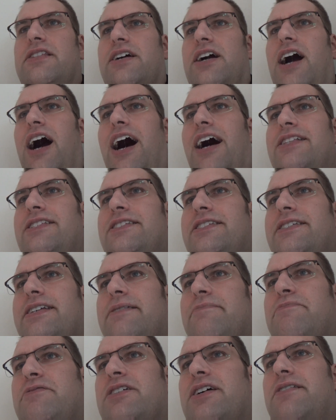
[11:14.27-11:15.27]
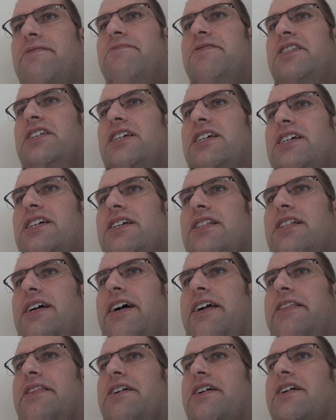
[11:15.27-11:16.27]
concept of the
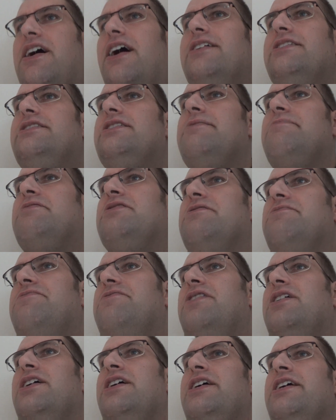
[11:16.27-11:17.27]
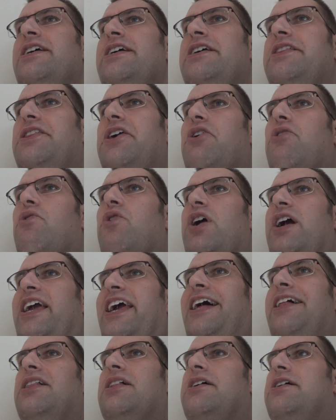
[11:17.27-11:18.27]

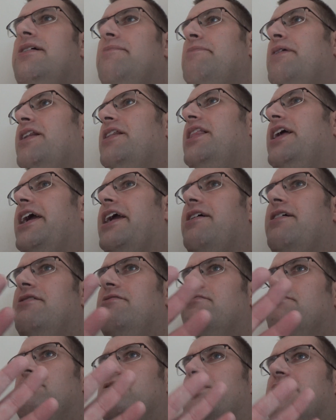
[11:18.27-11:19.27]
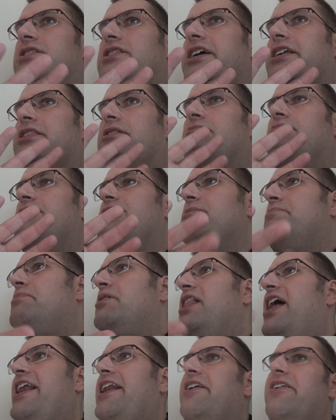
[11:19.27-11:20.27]
orichalcum and like the
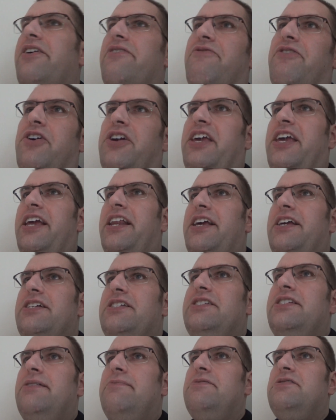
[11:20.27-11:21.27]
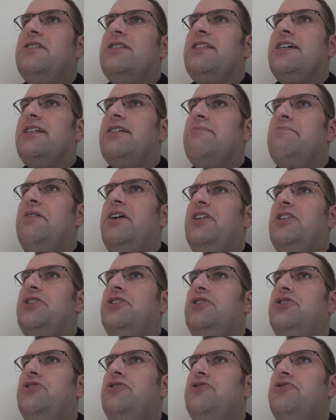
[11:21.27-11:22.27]
planet overheating seems a little bit
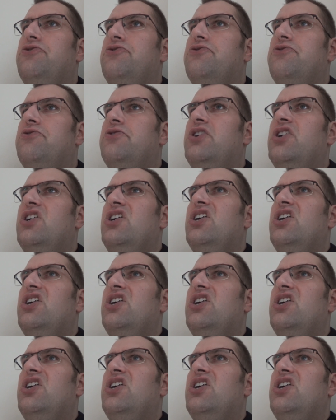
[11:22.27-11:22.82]
too